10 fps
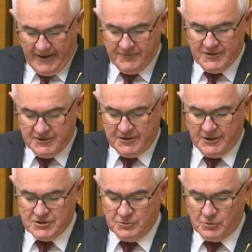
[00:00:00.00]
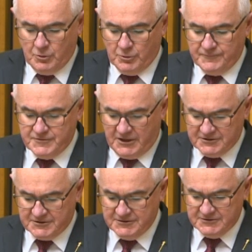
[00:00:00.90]
the International Court of
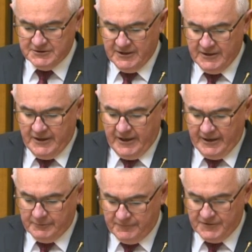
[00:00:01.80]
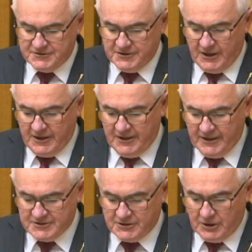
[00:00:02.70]
Justice are investigating
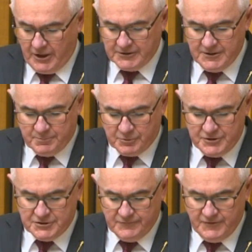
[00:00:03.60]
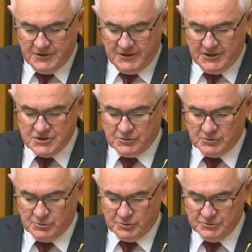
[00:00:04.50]
as a likely breach of international
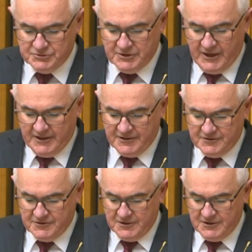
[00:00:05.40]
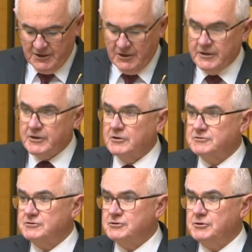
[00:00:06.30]
laws and indeed
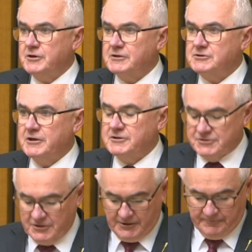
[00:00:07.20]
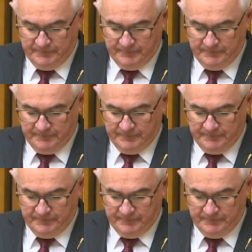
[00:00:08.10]
constituting genocide.